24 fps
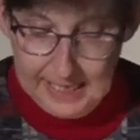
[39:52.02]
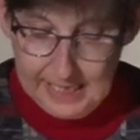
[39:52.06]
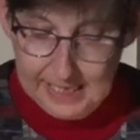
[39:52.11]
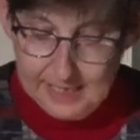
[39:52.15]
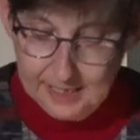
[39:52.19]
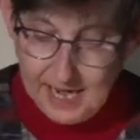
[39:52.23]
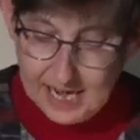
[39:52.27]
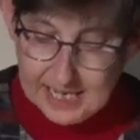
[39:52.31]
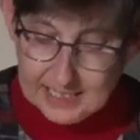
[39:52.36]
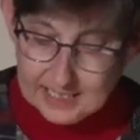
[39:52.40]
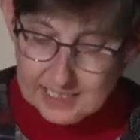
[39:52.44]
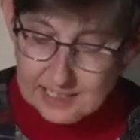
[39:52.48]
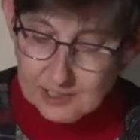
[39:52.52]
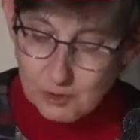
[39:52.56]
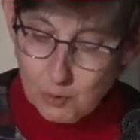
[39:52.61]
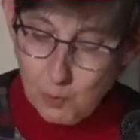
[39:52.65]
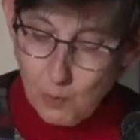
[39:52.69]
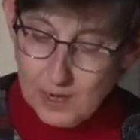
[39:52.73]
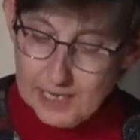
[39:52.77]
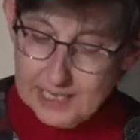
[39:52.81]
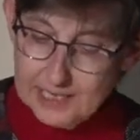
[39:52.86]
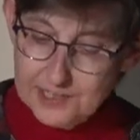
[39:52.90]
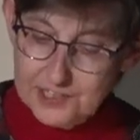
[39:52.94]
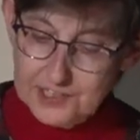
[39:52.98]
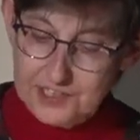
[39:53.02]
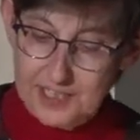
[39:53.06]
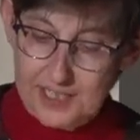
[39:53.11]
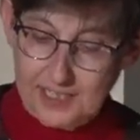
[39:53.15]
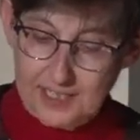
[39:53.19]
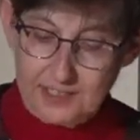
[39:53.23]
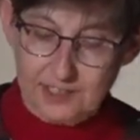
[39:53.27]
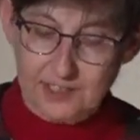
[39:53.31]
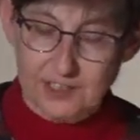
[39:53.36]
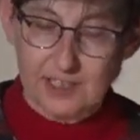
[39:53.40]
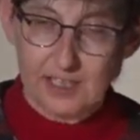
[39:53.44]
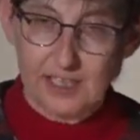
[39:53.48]

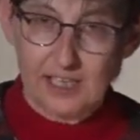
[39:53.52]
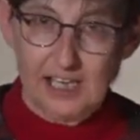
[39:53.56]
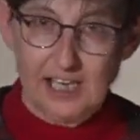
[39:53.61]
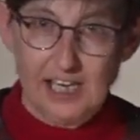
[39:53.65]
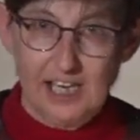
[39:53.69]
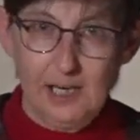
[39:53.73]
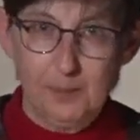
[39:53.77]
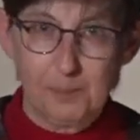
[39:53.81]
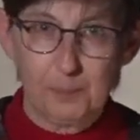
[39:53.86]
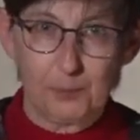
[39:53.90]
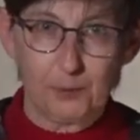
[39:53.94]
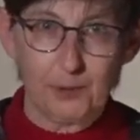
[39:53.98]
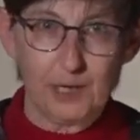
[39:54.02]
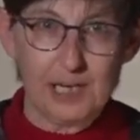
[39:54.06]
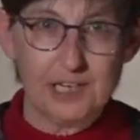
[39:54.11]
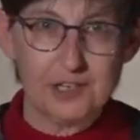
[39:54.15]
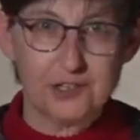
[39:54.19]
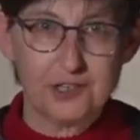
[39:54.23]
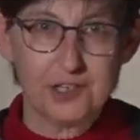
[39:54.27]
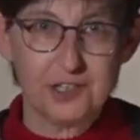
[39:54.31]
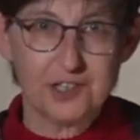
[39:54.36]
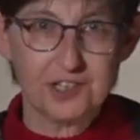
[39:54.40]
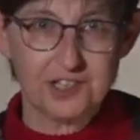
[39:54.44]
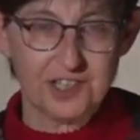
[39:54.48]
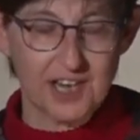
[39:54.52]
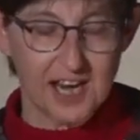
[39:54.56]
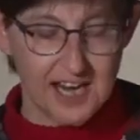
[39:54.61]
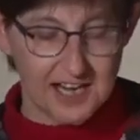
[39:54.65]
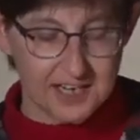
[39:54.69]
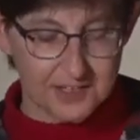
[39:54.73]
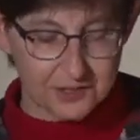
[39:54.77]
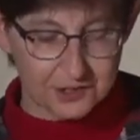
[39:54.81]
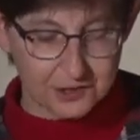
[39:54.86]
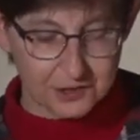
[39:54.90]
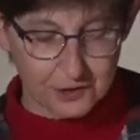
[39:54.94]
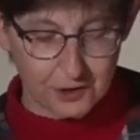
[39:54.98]
1926, he preaches
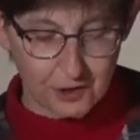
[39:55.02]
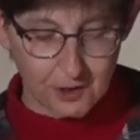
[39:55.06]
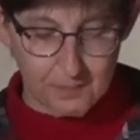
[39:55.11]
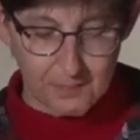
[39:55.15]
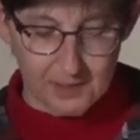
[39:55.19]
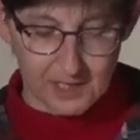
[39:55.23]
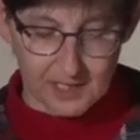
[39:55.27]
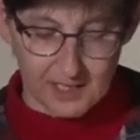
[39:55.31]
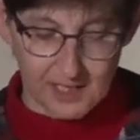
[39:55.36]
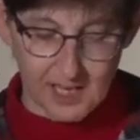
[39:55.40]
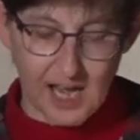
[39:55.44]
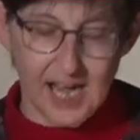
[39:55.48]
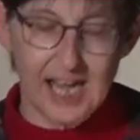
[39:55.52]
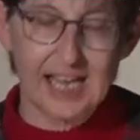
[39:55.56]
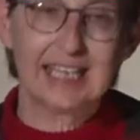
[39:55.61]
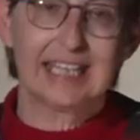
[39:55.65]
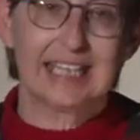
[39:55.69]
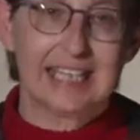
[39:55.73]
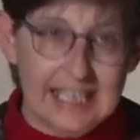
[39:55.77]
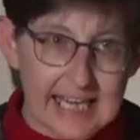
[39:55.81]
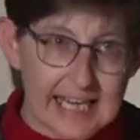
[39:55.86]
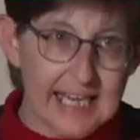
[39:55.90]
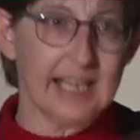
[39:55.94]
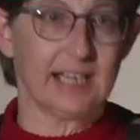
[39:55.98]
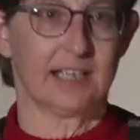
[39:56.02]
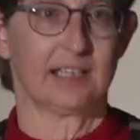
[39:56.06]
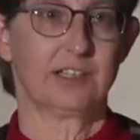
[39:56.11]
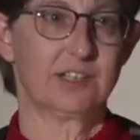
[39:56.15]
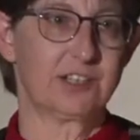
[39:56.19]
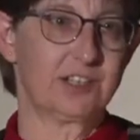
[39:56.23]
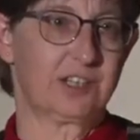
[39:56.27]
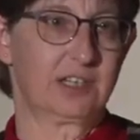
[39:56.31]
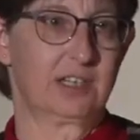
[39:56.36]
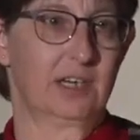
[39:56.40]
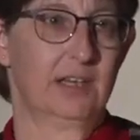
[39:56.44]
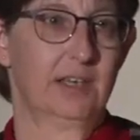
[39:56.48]
a sermon
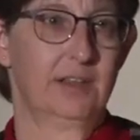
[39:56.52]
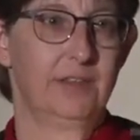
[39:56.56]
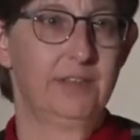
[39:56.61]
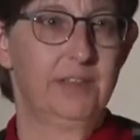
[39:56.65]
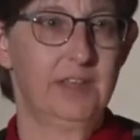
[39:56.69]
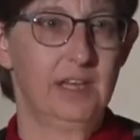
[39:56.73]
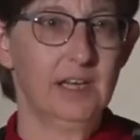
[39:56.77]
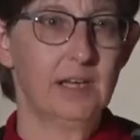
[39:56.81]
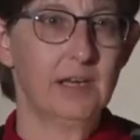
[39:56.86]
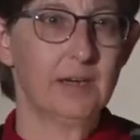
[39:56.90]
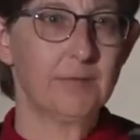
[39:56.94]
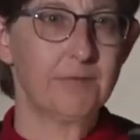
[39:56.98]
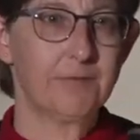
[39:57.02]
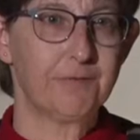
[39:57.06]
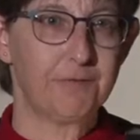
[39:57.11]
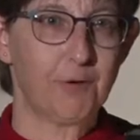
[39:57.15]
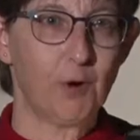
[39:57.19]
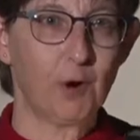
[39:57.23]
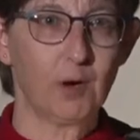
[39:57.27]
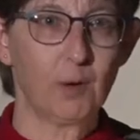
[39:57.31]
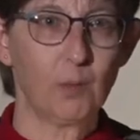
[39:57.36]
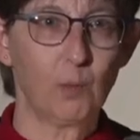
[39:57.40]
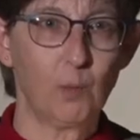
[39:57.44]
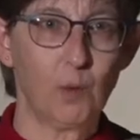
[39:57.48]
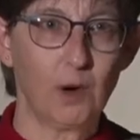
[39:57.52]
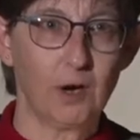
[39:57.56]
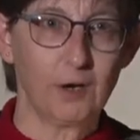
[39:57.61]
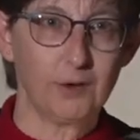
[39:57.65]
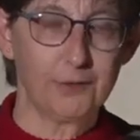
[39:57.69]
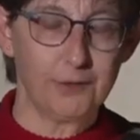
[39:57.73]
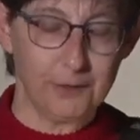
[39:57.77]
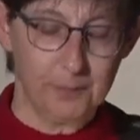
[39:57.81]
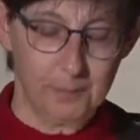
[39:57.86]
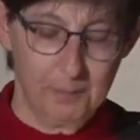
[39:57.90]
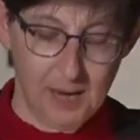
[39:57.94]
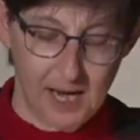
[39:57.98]
against then Fort
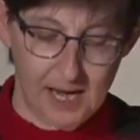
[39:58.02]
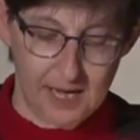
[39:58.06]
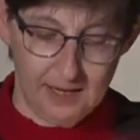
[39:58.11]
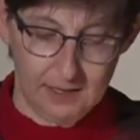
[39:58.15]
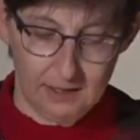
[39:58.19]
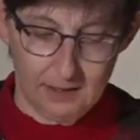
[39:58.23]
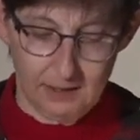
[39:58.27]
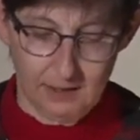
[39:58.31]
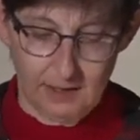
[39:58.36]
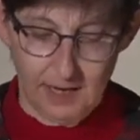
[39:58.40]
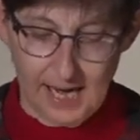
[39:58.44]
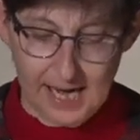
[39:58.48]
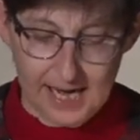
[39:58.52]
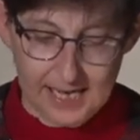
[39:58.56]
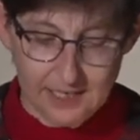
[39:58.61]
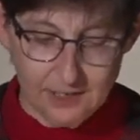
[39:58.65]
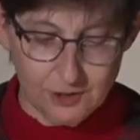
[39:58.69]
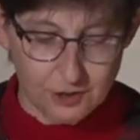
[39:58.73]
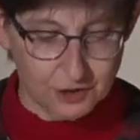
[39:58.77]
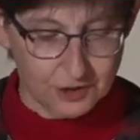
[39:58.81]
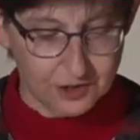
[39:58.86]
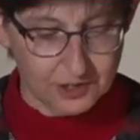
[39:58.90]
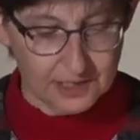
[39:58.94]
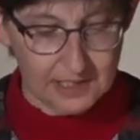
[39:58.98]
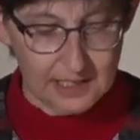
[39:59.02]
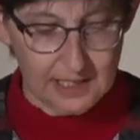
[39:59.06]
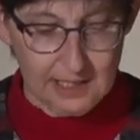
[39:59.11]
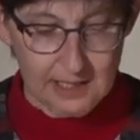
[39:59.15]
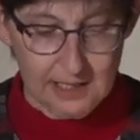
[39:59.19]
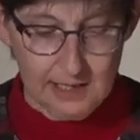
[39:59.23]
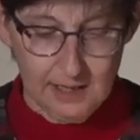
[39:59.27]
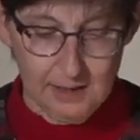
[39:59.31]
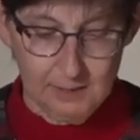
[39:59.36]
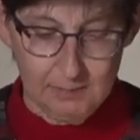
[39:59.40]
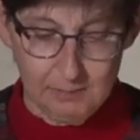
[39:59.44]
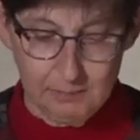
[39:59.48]
Worth Mayor
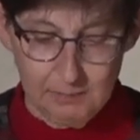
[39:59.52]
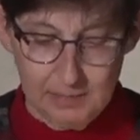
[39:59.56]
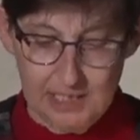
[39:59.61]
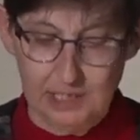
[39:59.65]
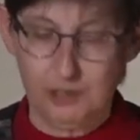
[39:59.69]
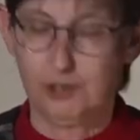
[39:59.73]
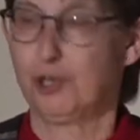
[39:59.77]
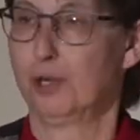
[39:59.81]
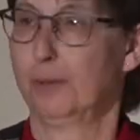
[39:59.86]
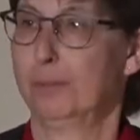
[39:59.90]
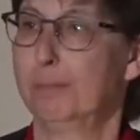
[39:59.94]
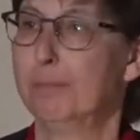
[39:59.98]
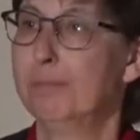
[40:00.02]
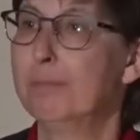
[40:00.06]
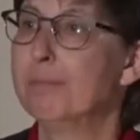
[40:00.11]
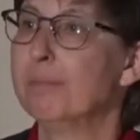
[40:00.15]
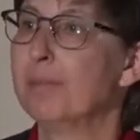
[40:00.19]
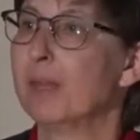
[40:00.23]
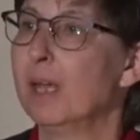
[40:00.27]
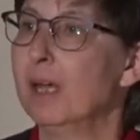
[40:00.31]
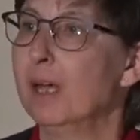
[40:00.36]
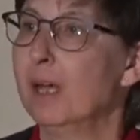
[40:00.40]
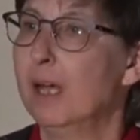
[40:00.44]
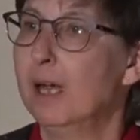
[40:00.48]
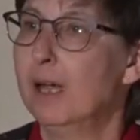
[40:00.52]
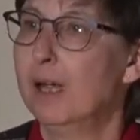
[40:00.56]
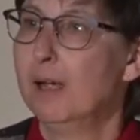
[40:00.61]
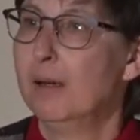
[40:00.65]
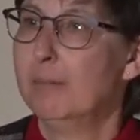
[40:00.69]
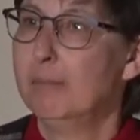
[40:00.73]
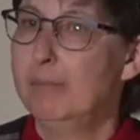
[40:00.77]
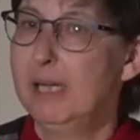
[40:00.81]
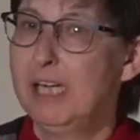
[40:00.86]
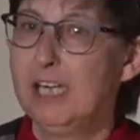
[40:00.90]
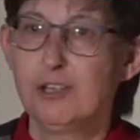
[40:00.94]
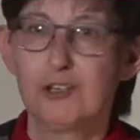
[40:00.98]
H.C. Meacham.
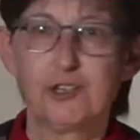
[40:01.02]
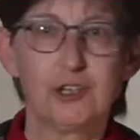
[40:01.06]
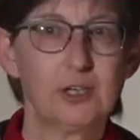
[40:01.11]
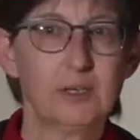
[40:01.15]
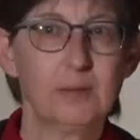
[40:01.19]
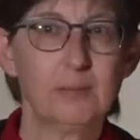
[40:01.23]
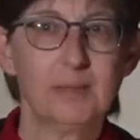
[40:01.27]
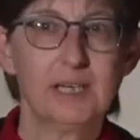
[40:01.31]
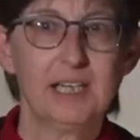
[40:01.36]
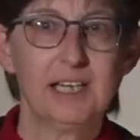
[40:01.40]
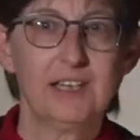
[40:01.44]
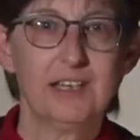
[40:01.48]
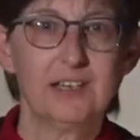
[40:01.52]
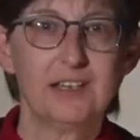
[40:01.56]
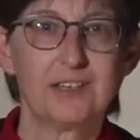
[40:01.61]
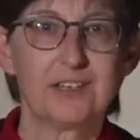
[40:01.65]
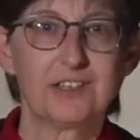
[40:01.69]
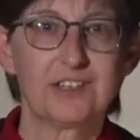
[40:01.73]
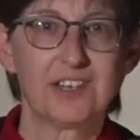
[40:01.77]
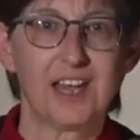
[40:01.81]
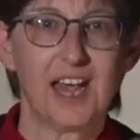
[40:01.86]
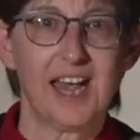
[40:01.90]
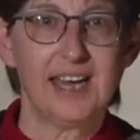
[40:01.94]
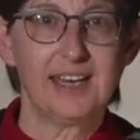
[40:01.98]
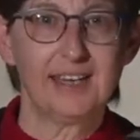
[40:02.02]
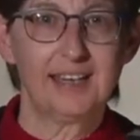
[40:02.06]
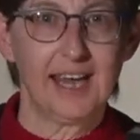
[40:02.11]
Meacham is a